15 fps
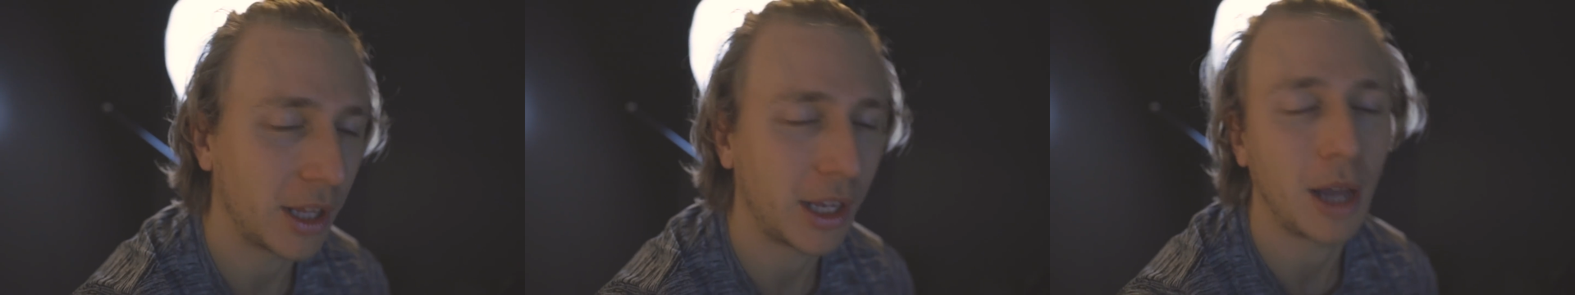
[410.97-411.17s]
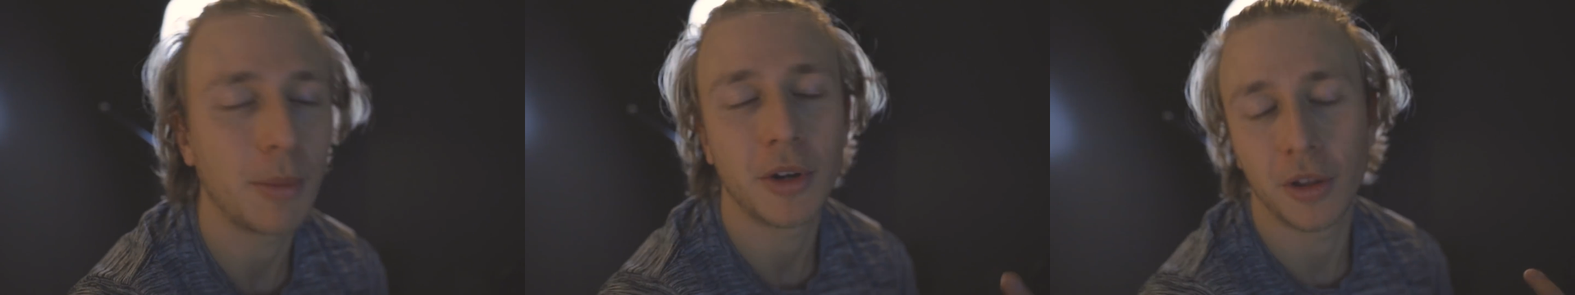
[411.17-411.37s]

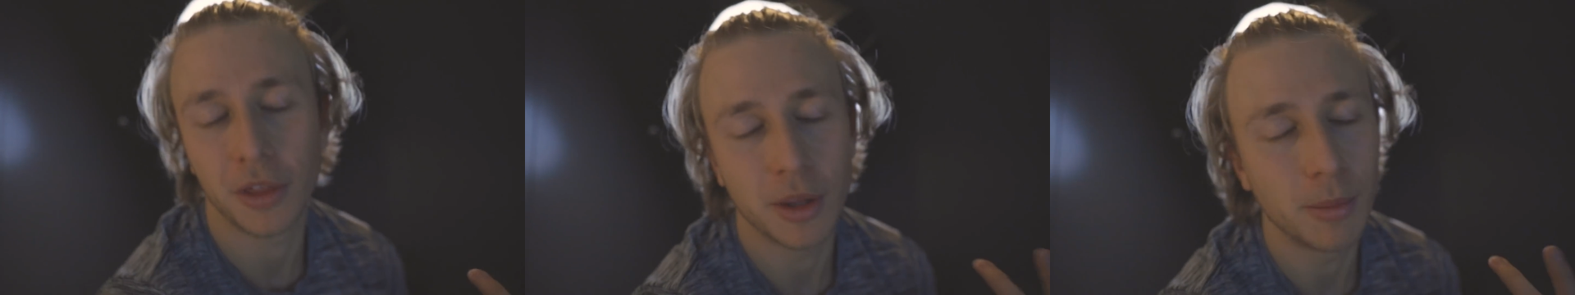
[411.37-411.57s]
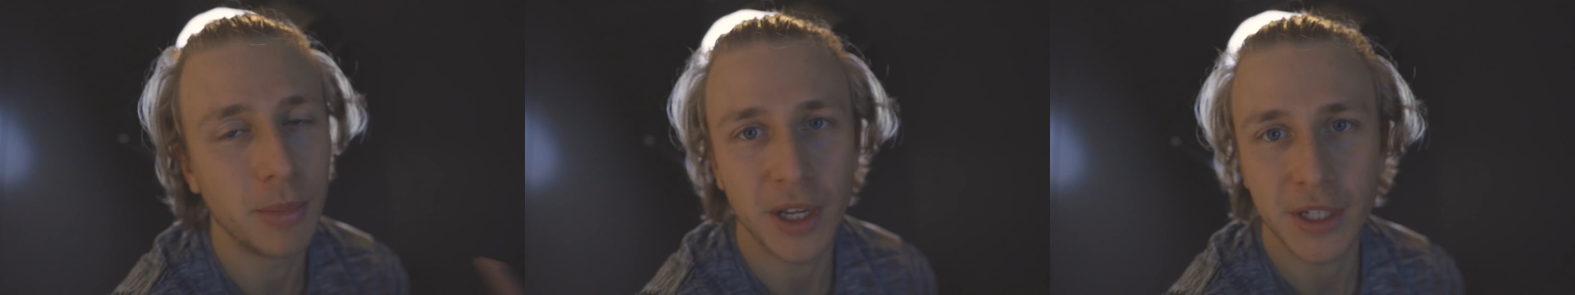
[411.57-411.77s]
like, I'm
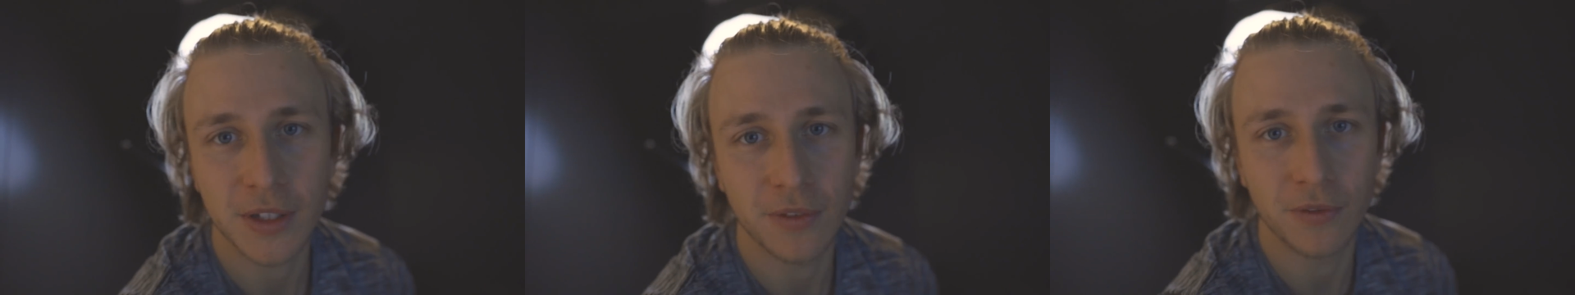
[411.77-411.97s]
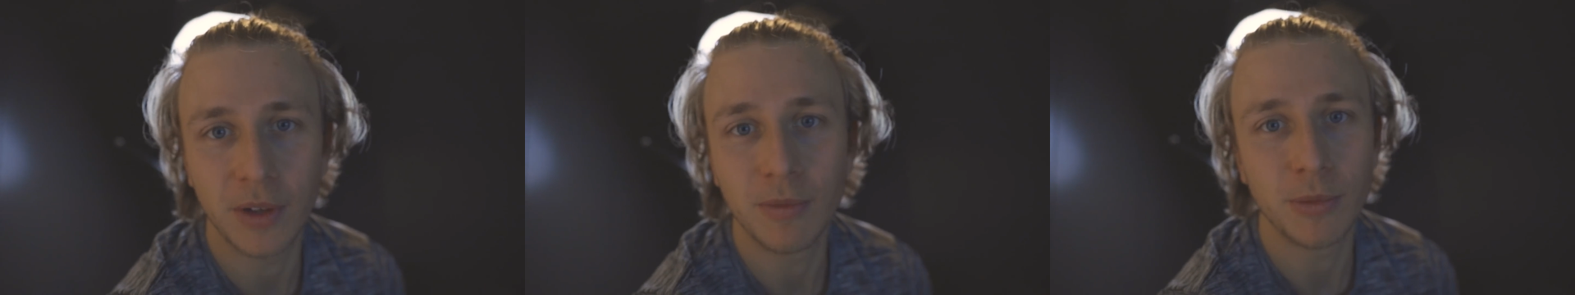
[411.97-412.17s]
not the
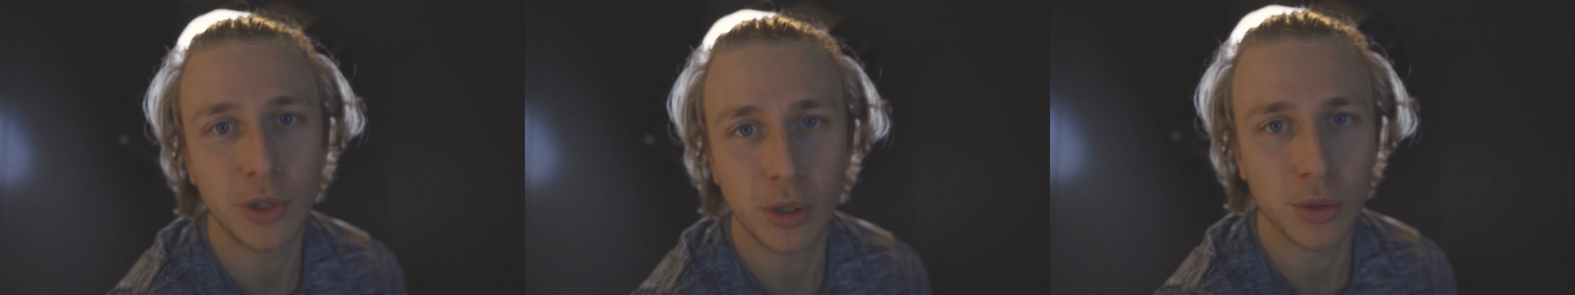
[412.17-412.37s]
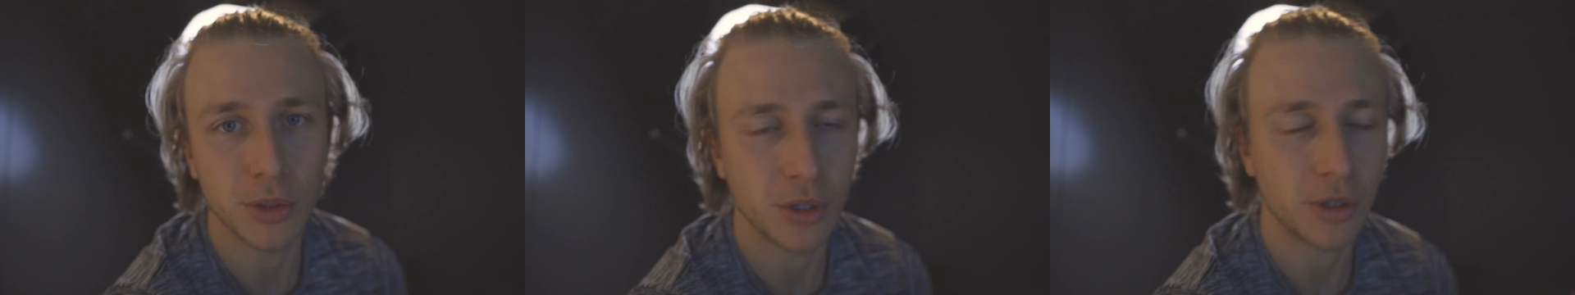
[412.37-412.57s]
best Vim
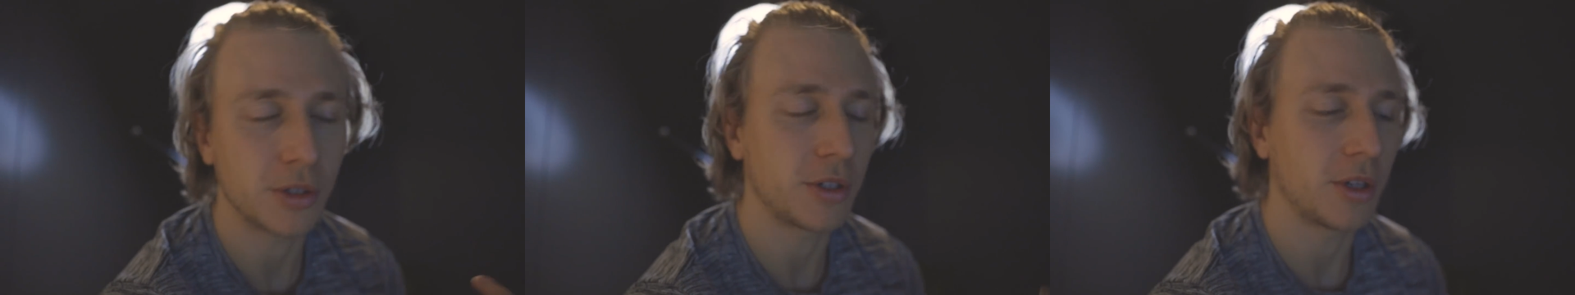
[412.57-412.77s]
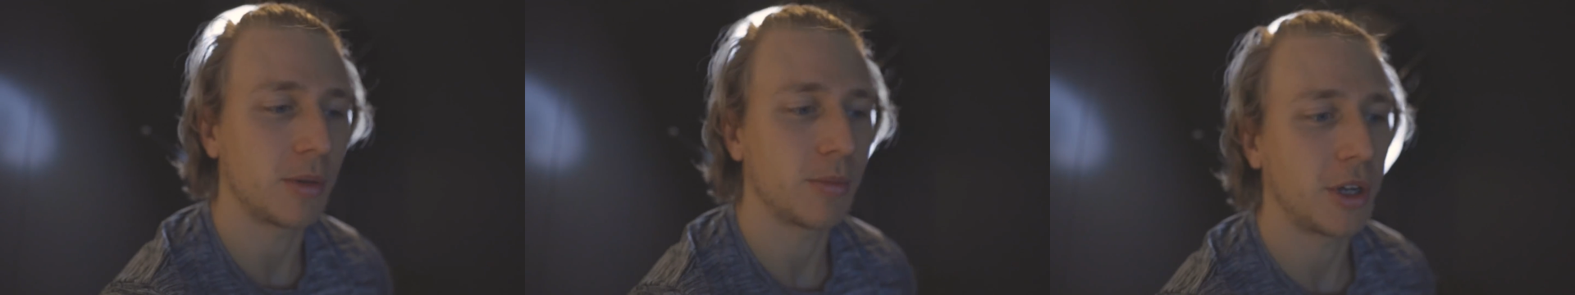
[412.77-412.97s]
user,
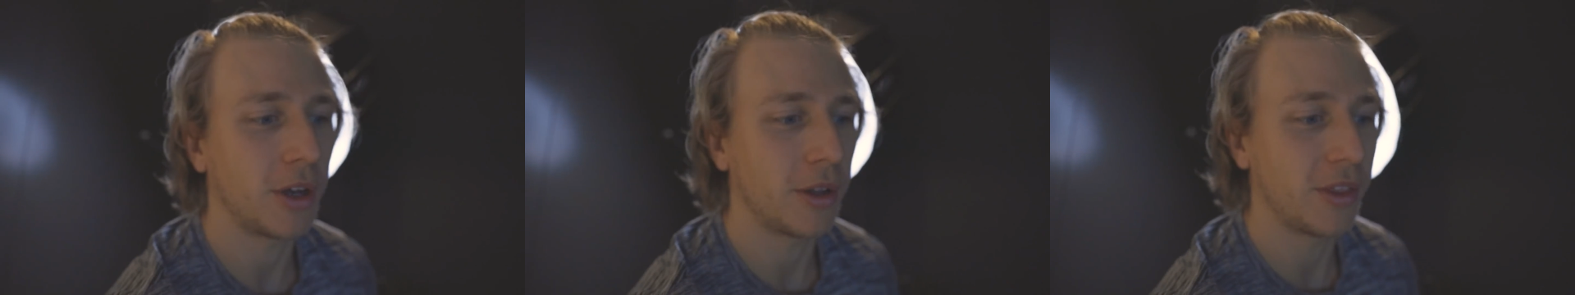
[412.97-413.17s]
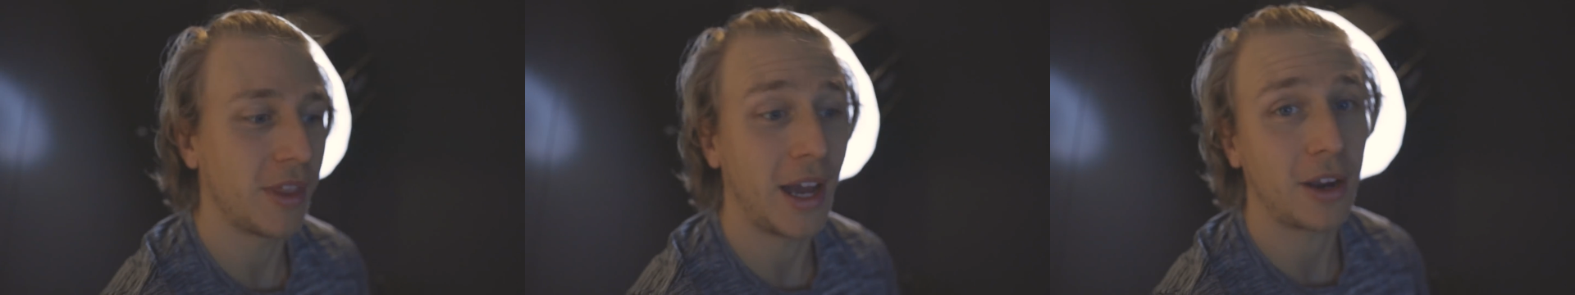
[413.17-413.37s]
so I'm
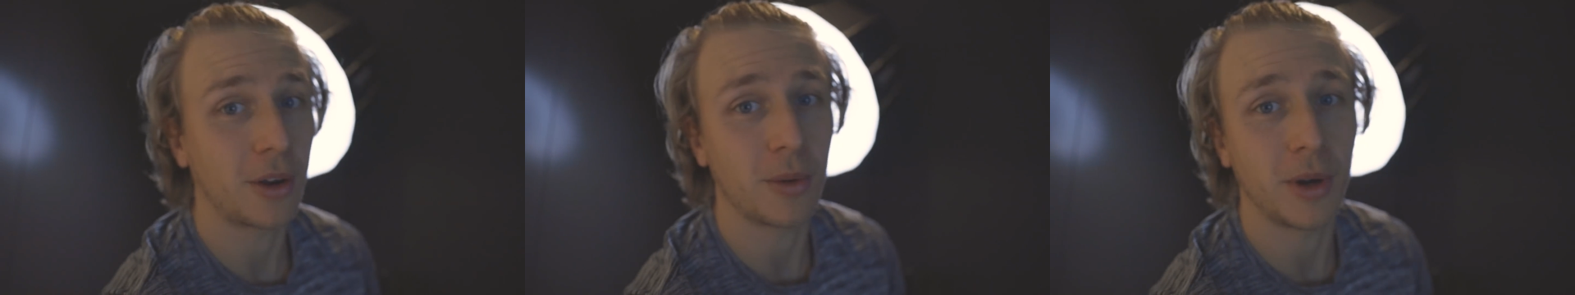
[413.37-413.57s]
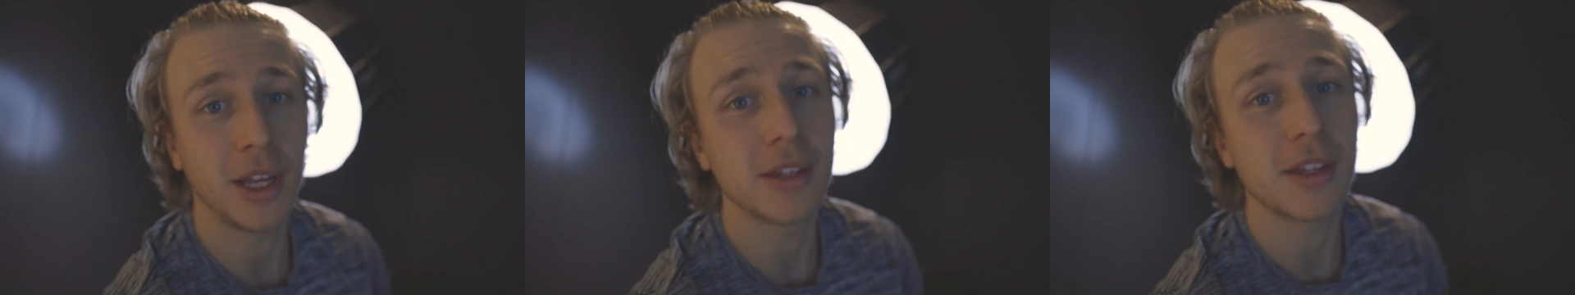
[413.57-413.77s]
not that
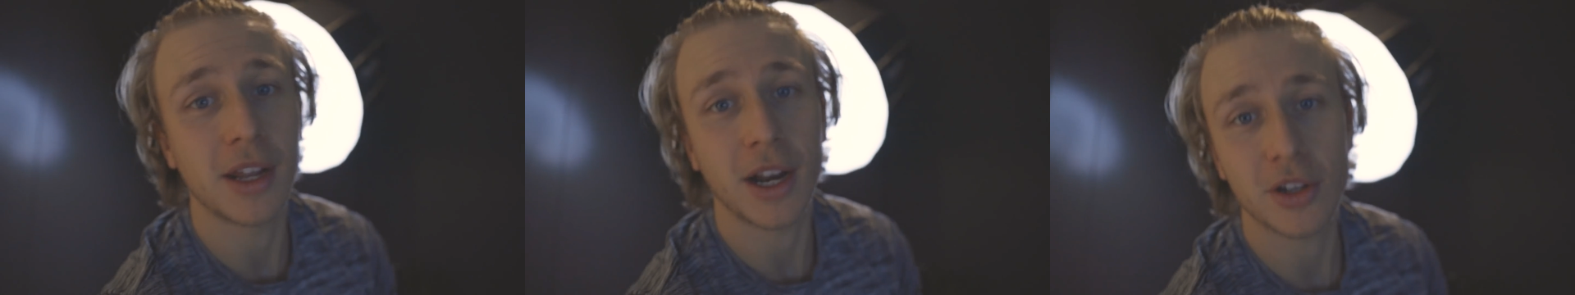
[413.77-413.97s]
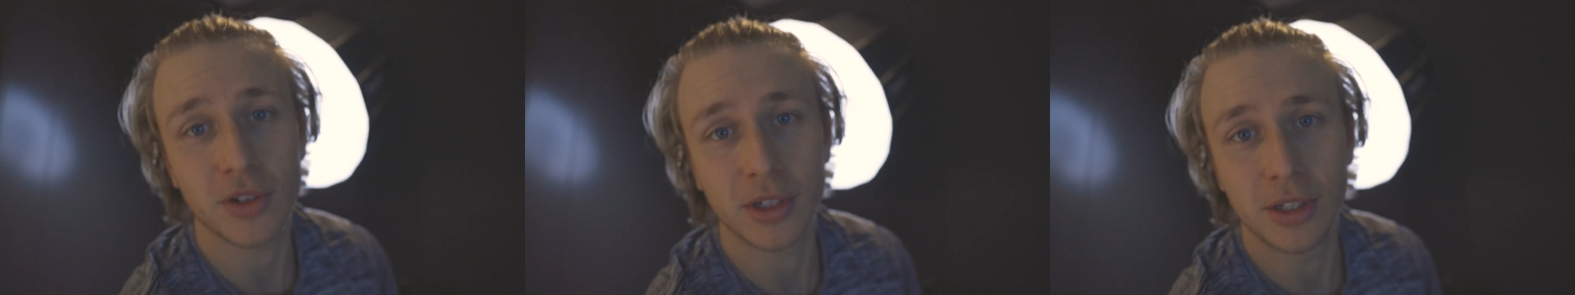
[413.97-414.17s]
great
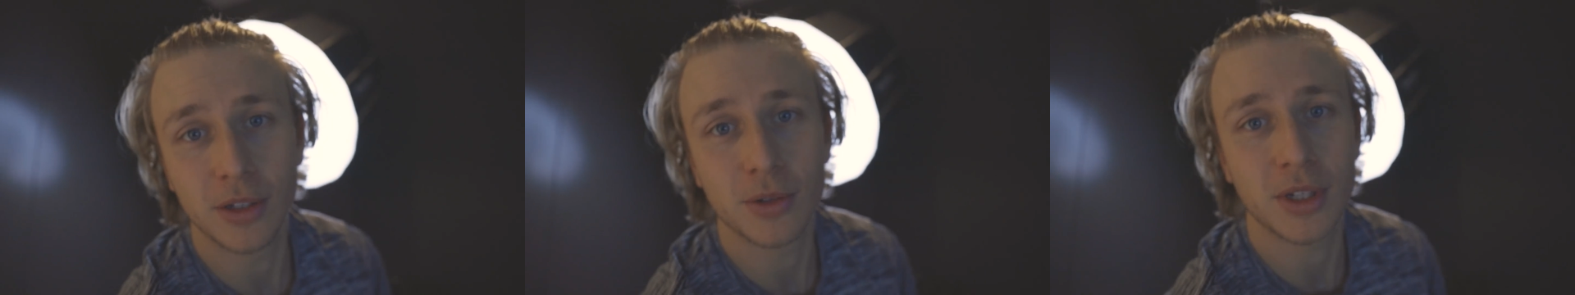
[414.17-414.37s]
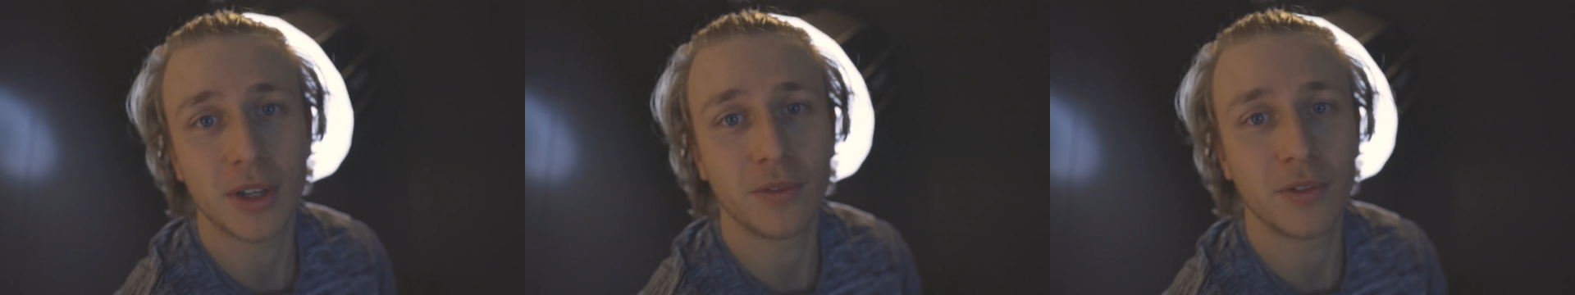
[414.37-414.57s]
at actually
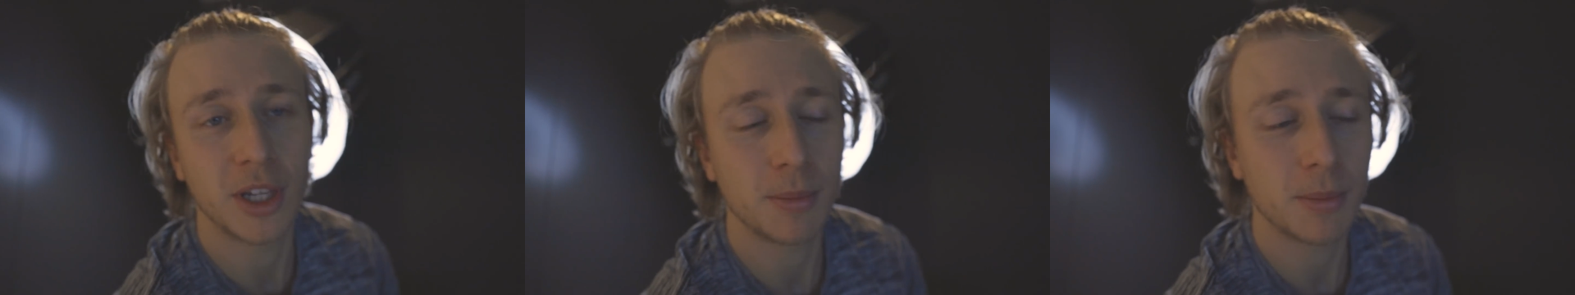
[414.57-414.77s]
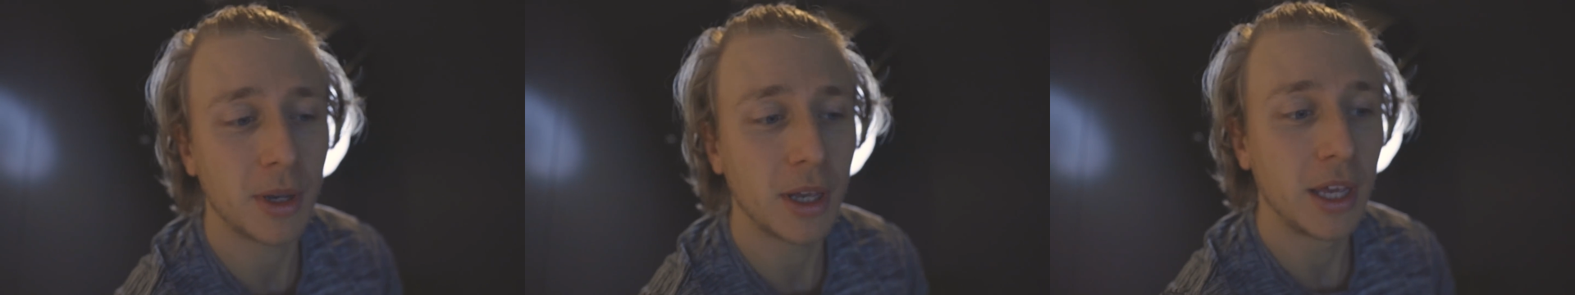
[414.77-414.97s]
using
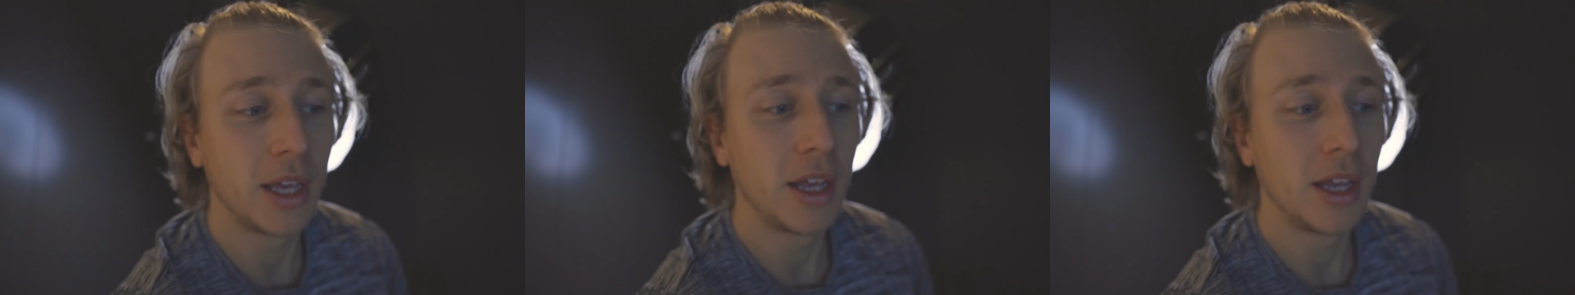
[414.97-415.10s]
Vim.